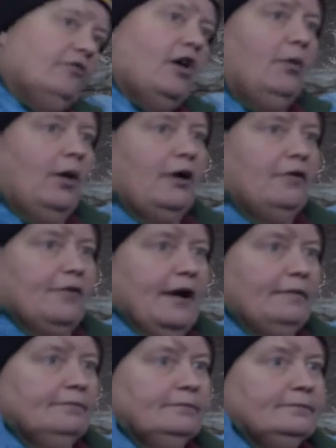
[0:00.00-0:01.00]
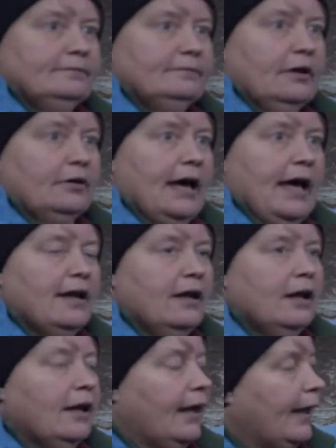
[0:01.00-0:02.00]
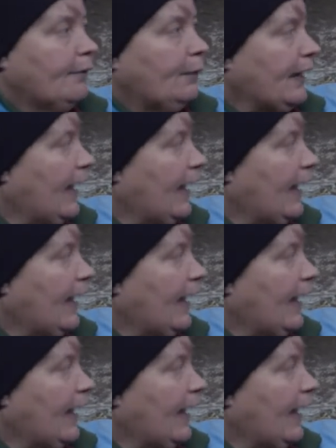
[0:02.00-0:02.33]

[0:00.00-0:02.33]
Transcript: roll over it, okay? We